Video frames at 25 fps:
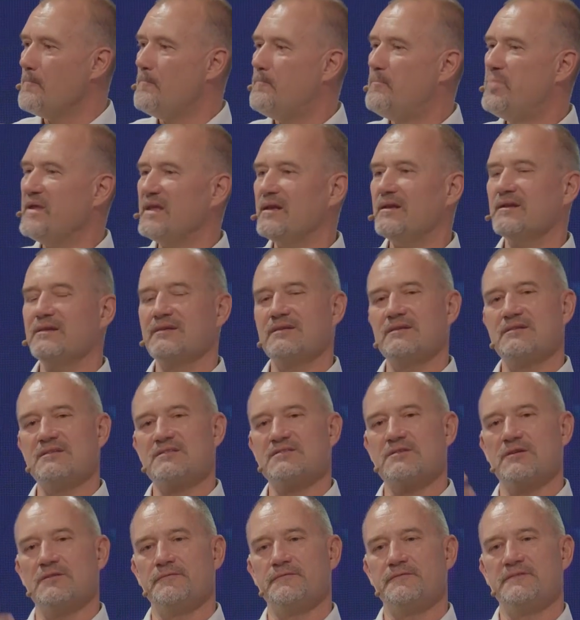billions
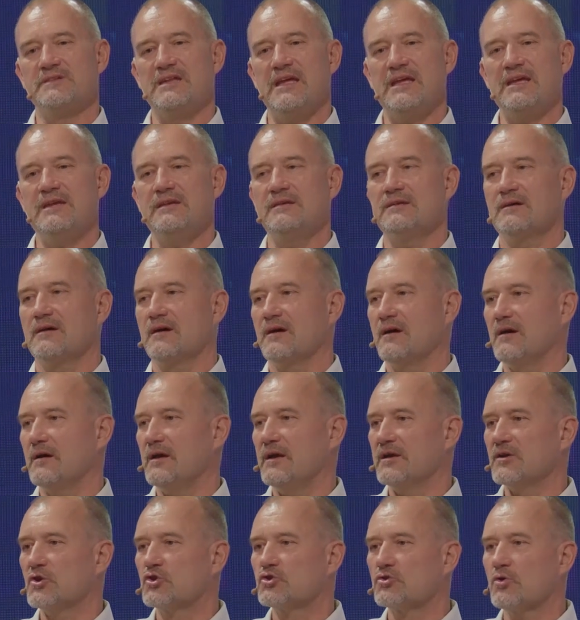of data
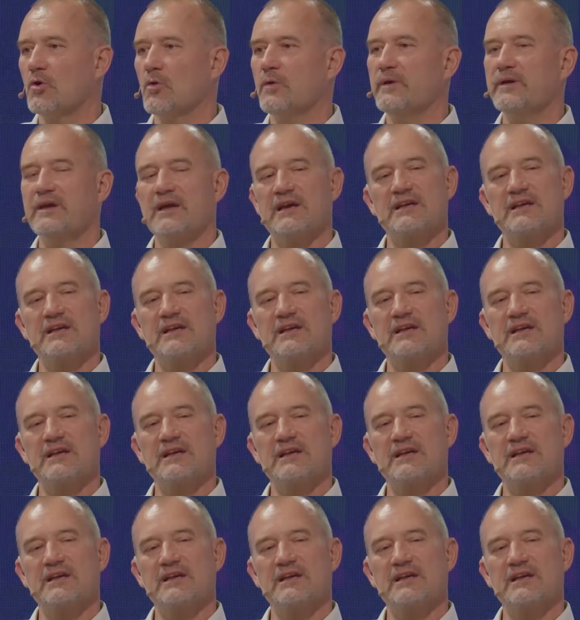and growing